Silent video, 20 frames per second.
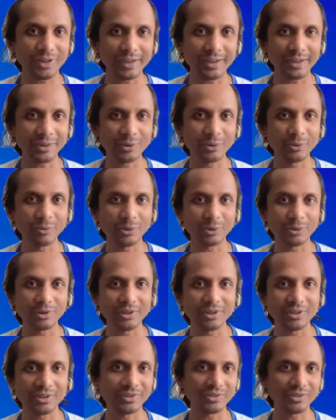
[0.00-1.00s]
Like, I don't want to
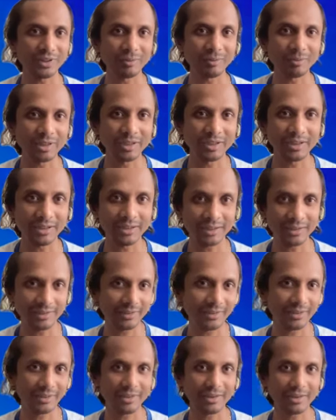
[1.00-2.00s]
hear the same thing again
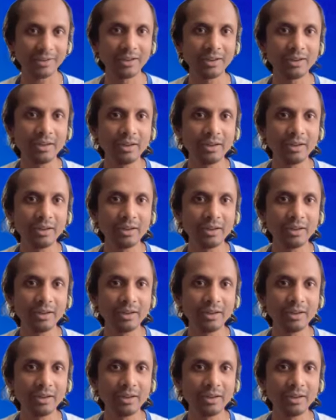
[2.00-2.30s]
and again.